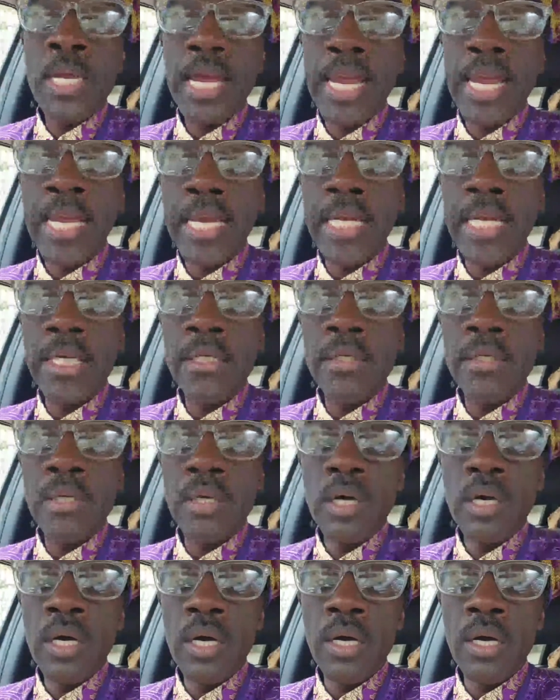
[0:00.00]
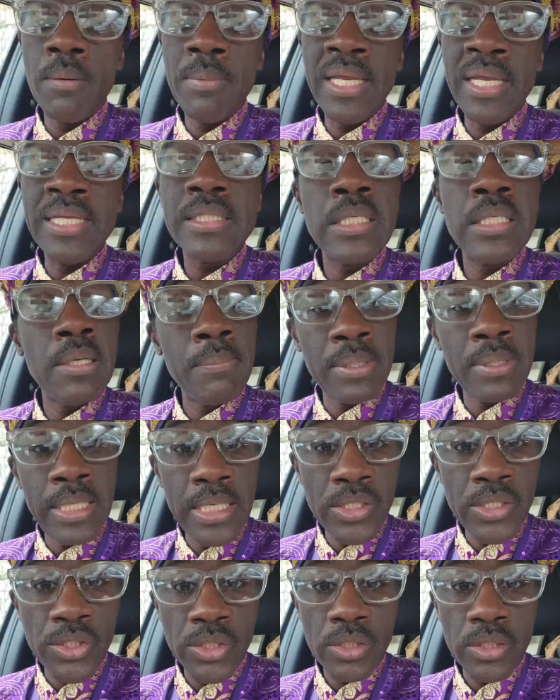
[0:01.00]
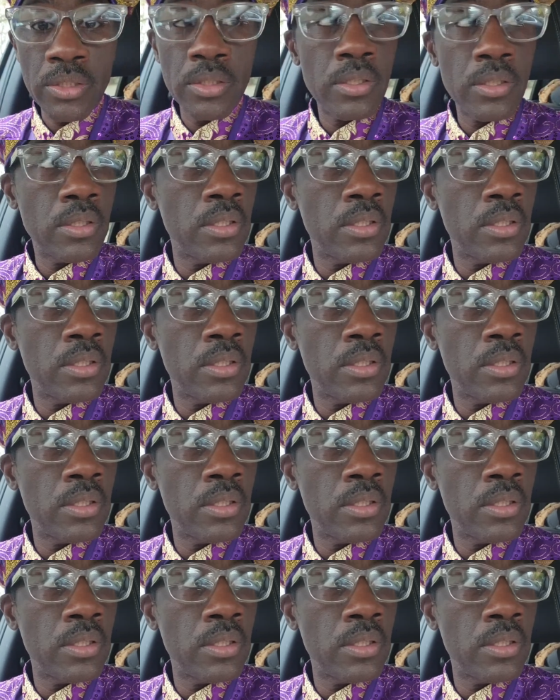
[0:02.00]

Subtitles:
and intimidation.